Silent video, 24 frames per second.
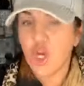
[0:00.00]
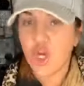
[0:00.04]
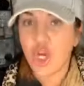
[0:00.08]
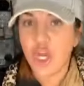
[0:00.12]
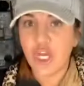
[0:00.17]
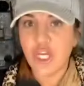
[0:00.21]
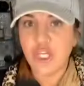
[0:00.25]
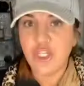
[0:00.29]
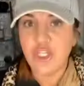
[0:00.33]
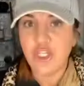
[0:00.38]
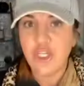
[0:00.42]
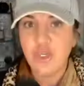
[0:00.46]
to
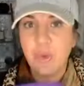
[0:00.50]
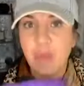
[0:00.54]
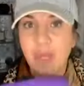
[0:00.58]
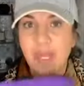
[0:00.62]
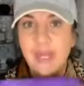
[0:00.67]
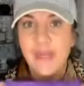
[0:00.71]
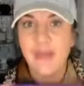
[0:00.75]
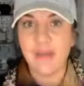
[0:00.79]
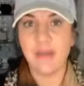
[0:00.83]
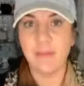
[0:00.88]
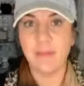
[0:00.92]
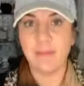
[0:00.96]
do it
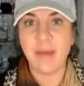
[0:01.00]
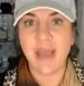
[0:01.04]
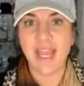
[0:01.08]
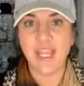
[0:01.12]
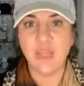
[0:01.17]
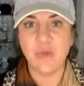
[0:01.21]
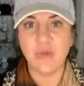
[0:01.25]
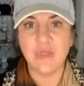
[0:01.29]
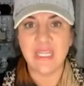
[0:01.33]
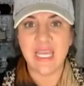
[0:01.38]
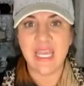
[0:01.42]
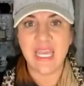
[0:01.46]
by
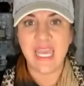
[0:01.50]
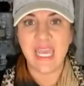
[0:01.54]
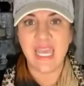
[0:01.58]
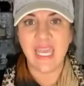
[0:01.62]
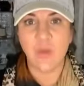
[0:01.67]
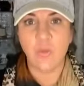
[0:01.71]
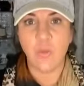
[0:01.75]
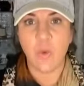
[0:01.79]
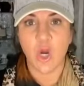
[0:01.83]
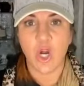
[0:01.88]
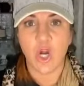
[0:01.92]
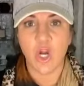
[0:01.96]
using
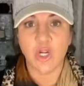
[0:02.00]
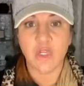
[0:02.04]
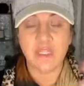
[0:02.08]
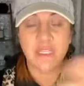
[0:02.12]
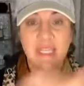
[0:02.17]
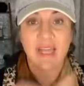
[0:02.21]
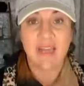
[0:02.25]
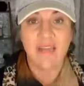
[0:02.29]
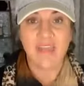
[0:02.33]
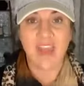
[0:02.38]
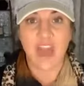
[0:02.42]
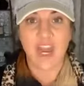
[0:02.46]
keywords
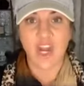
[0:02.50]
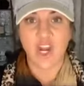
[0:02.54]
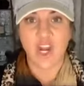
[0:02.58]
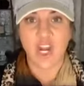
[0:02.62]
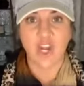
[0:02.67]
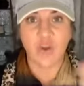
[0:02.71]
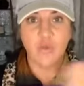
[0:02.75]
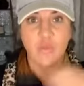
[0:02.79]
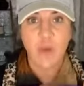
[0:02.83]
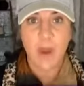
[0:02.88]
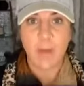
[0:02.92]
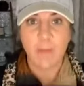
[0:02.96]
that are going to
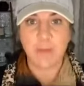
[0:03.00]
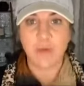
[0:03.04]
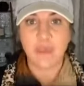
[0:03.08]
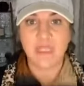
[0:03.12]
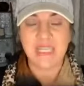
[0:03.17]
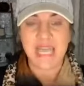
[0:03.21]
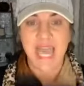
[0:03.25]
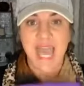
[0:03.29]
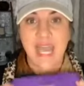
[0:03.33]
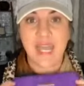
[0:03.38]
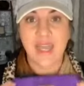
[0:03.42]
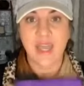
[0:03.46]

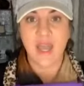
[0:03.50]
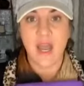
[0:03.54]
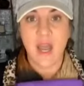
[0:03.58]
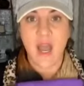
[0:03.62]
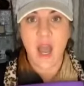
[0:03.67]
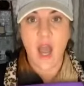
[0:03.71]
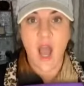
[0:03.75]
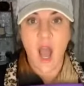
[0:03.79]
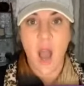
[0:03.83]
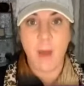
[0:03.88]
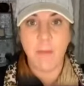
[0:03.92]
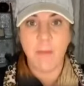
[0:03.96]
represent
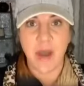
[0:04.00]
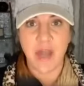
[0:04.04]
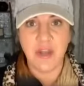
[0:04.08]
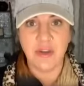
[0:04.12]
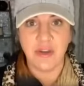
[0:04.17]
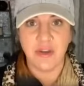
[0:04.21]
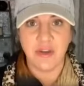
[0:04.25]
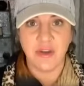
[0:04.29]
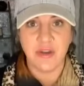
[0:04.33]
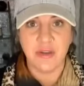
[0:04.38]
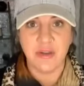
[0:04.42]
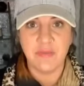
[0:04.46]
a bundle
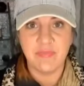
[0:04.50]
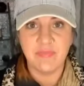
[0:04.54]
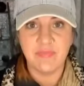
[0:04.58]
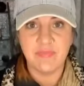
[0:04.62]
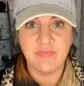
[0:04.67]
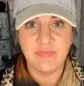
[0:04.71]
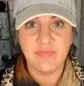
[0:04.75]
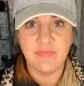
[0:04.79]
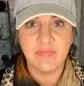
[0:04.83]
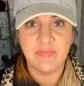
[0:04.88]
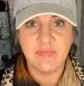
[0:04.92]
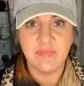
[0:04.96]

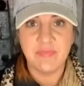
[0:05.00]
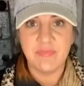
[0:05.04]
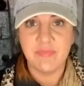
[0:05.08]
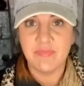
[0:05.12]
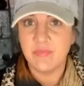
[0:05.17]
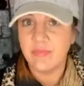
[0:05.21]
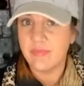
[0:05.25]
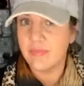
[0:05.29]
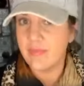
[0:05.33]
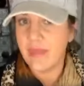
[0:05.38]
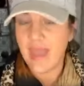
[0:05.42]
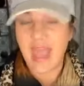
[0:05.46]

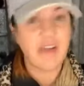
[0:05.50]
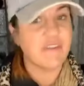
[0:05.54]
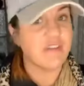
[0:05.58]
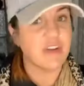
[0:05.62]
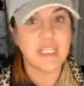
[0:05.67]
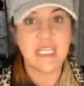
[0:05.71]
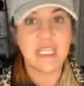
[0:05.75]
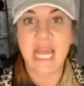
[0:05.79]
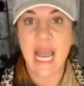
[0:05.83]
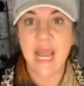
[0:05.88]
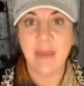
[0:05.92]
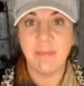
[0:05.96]
every
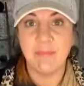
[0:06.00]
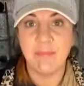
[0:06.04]
time.